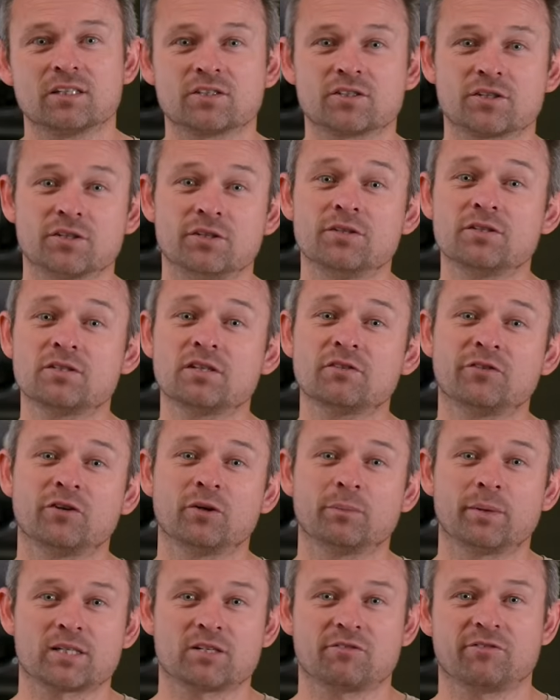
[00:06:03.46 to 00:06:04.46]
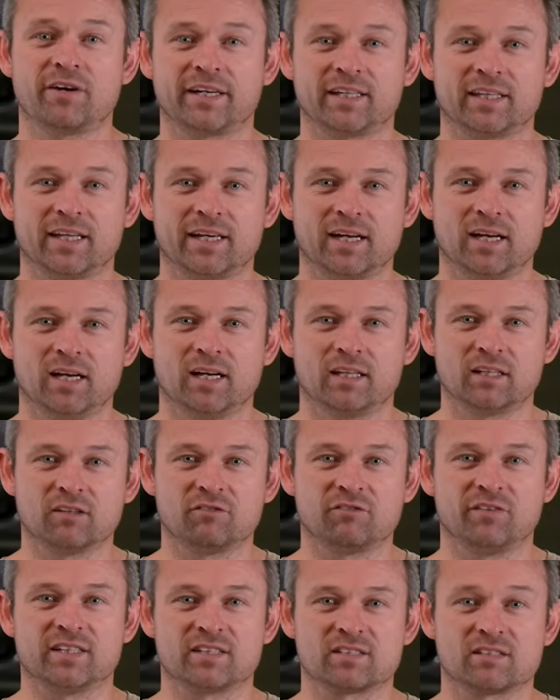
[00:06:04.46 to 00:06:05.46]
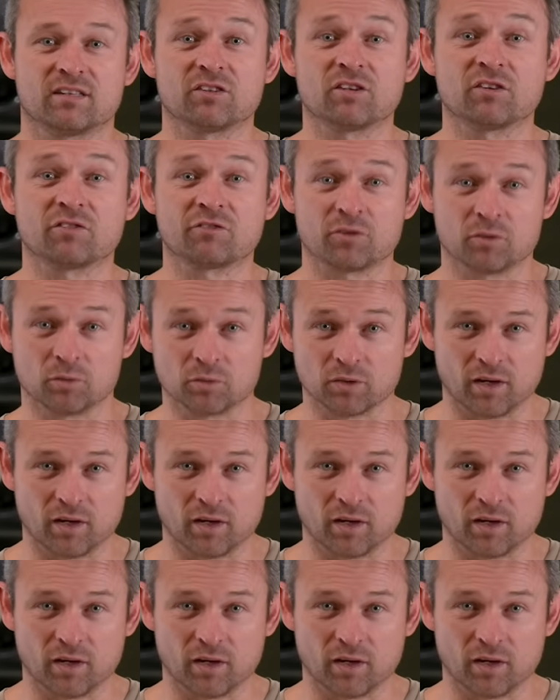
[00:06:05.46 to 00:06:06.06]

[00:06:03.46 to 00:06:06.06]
Choose the fuel pressure regulator that fits your fuel